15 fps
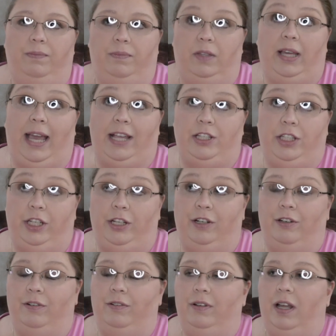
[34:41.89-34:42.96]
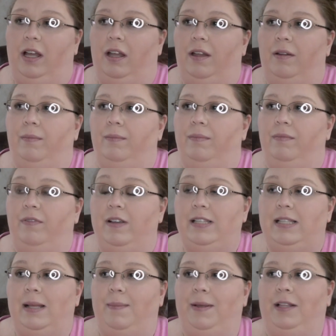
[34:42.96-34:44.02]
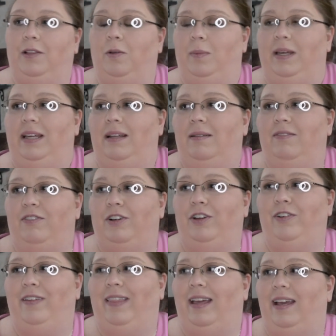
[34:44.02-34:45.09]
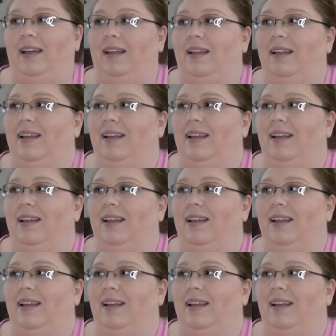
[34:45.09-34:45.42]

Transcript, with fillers: the cashier, um, fussed at me a little bit for doing that,